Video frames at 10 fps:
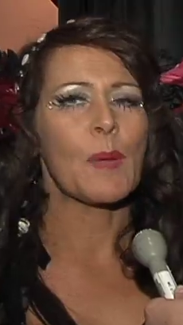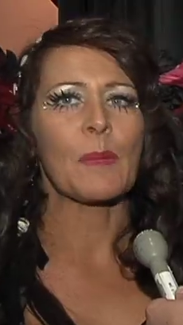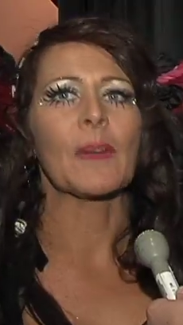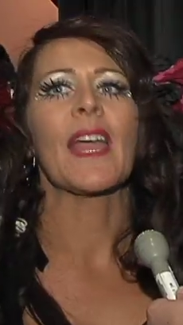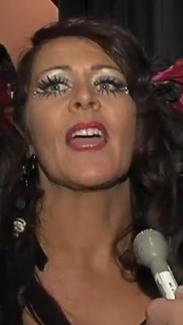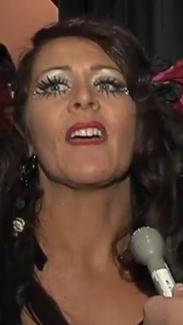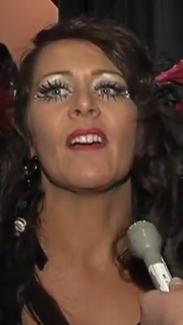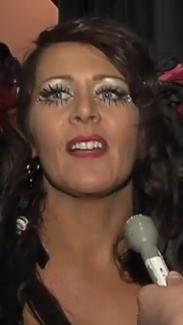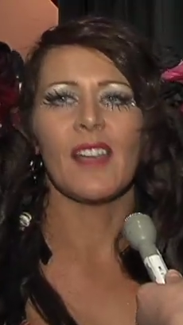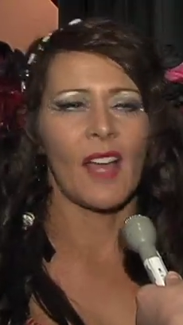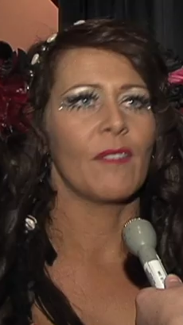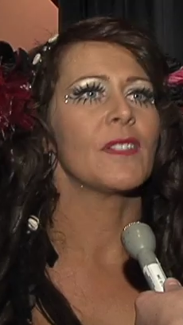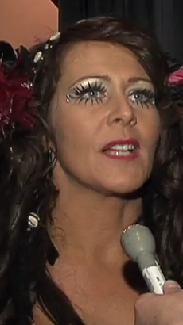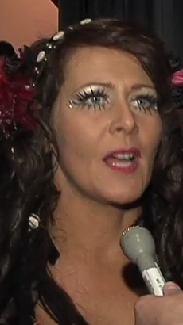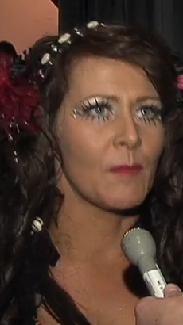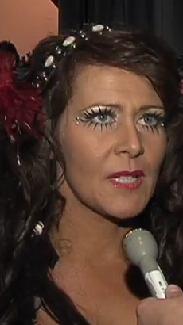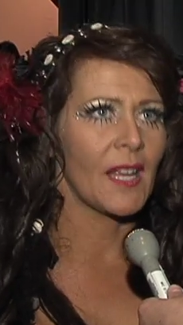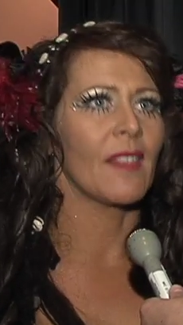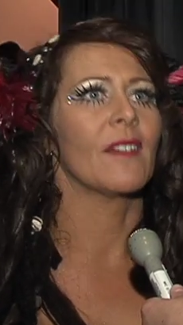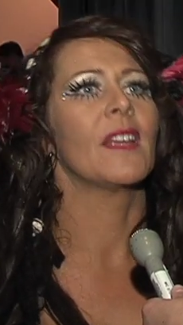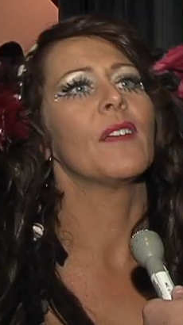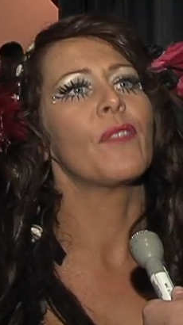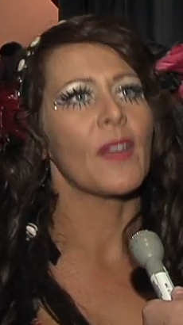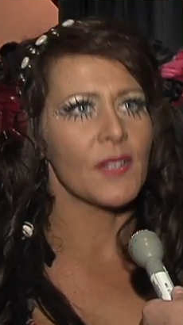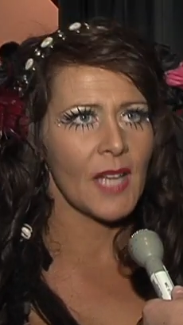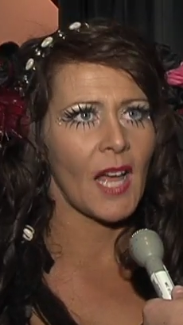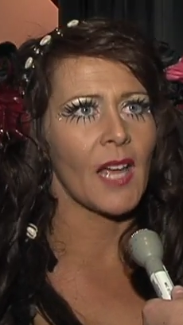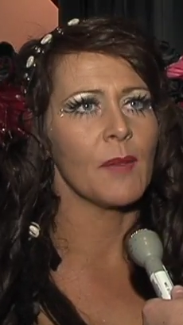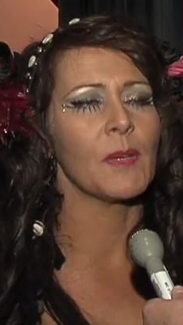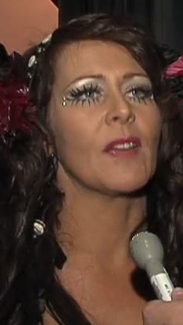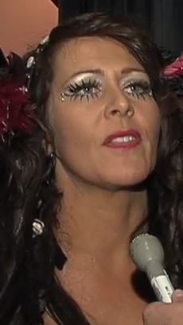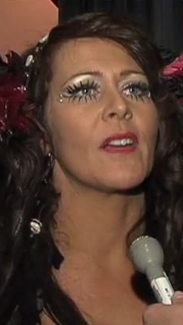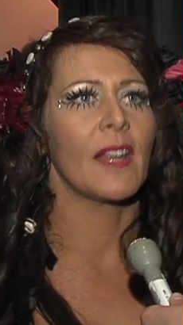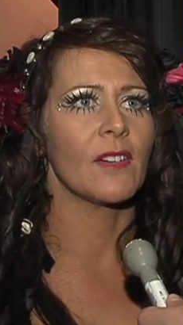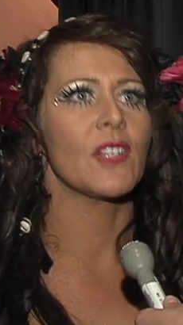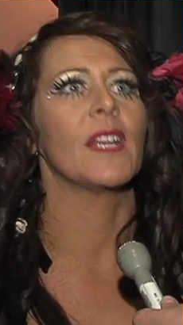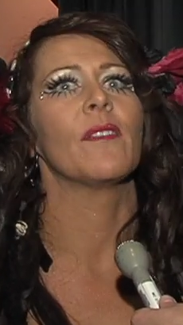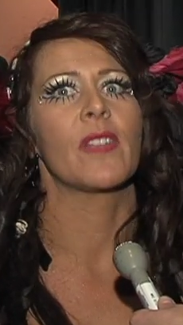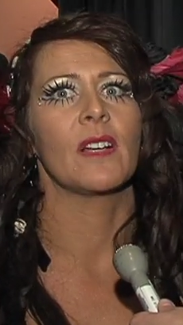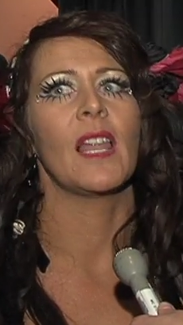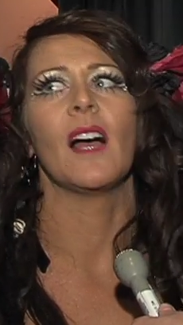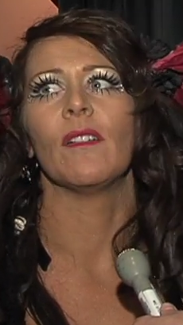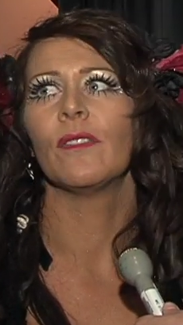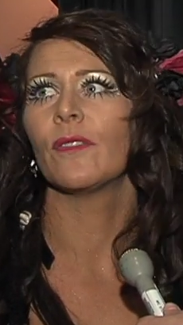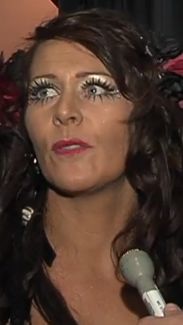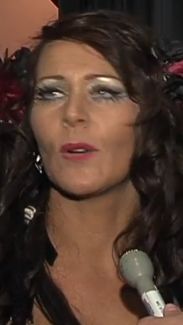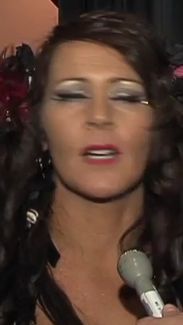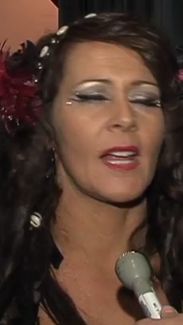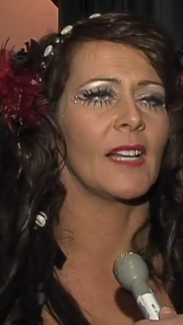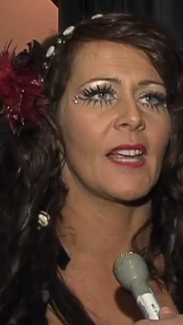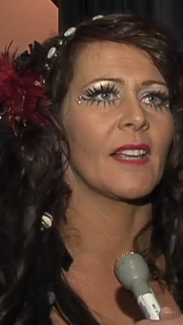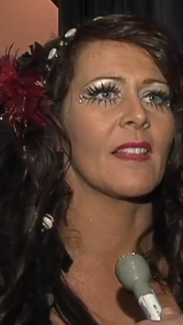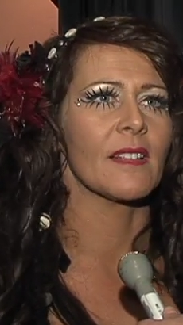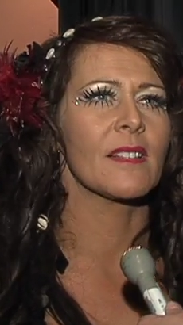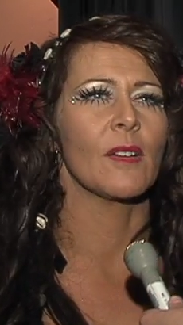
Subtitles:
people care enough to come together, give their time, give their energy, give their love for a night like this.